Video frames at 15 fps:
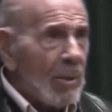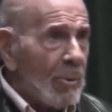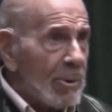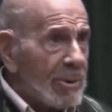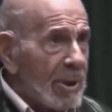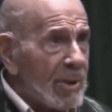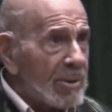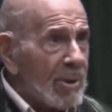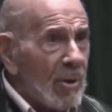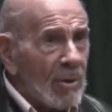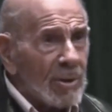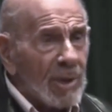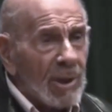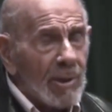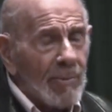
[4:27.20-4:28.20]
know what they're
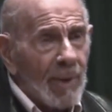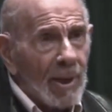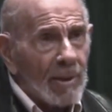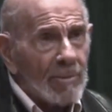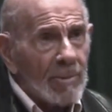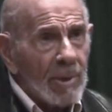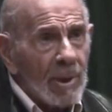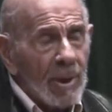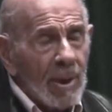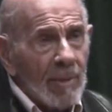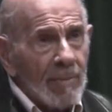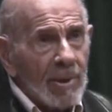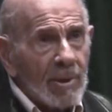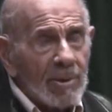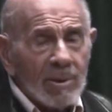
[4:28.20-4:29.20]
talking about,
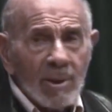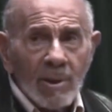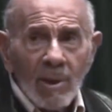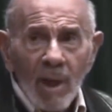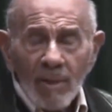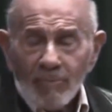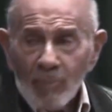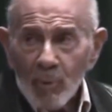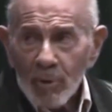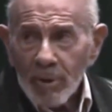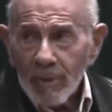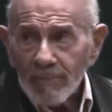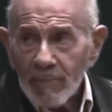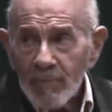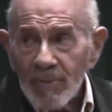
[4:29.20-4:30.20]
because they're not
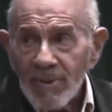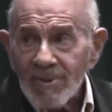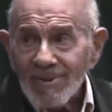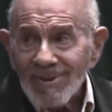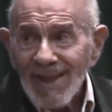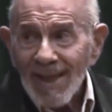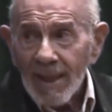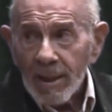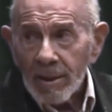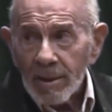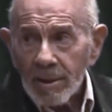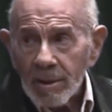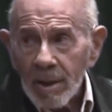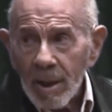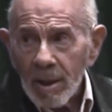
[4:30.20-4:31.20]
brought up to be
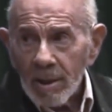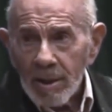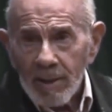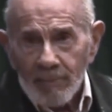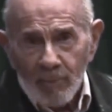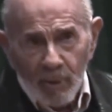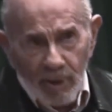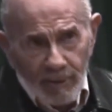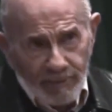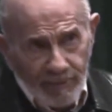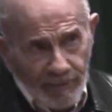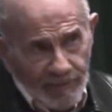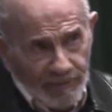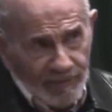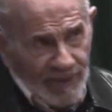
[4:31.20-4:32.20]
sane. They're brought up
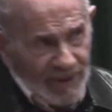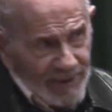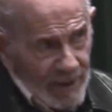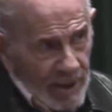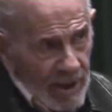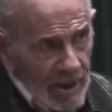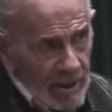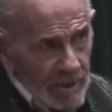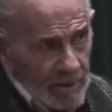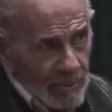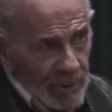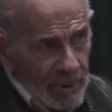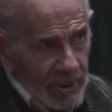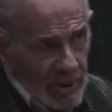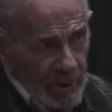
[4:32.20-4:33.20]
to fit
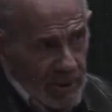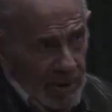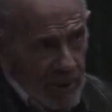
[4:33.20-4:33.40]
in with the